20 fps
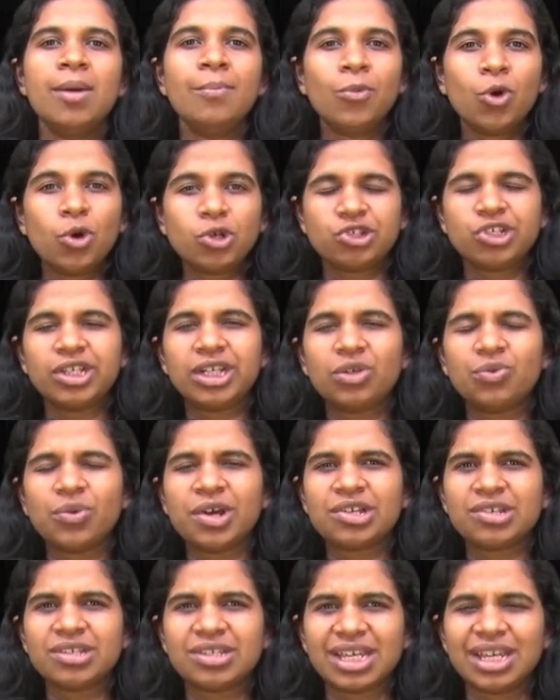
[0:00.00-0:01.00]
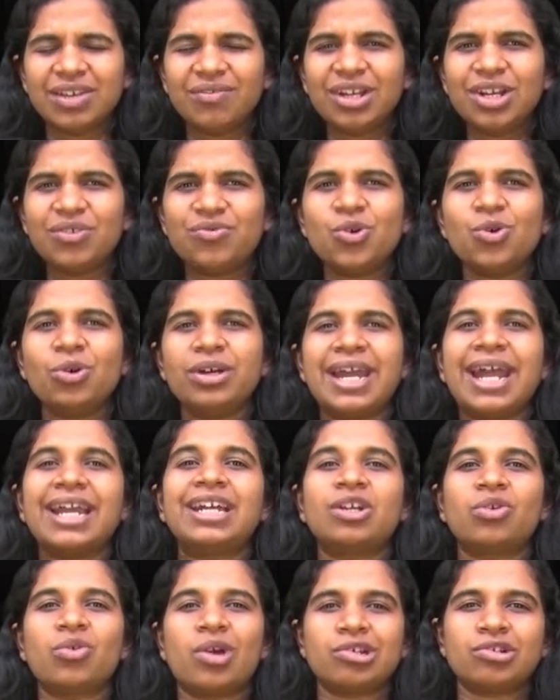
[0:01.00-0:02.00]
Most equations, even if you
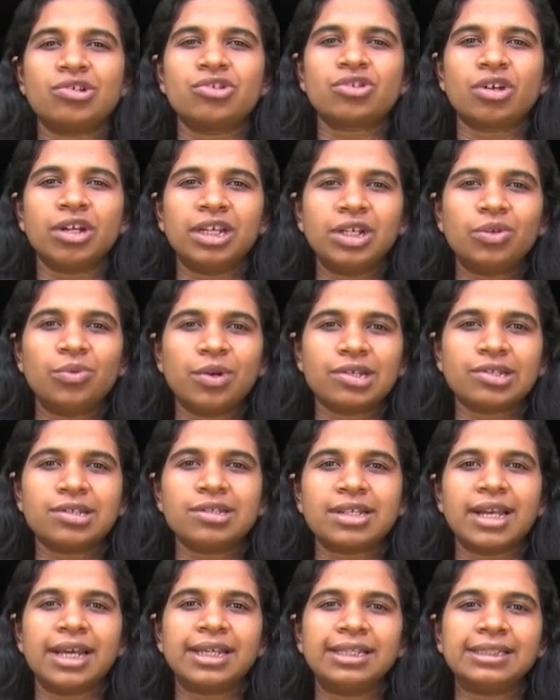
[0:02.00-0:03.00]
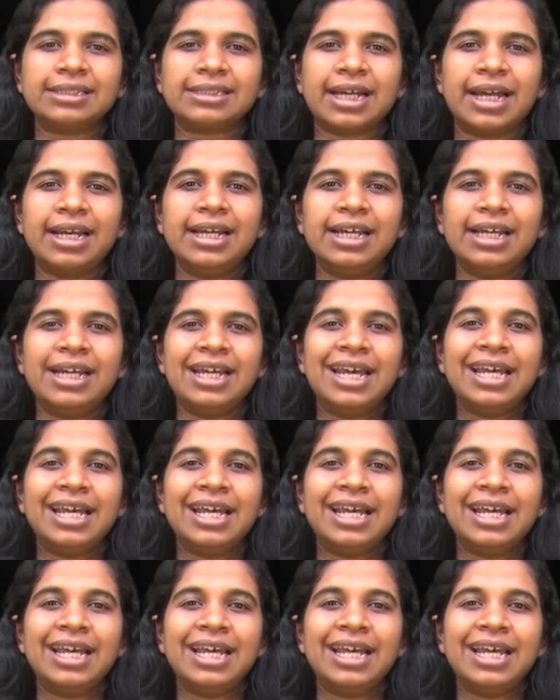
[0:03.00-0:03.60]
get questions on equations like this kind,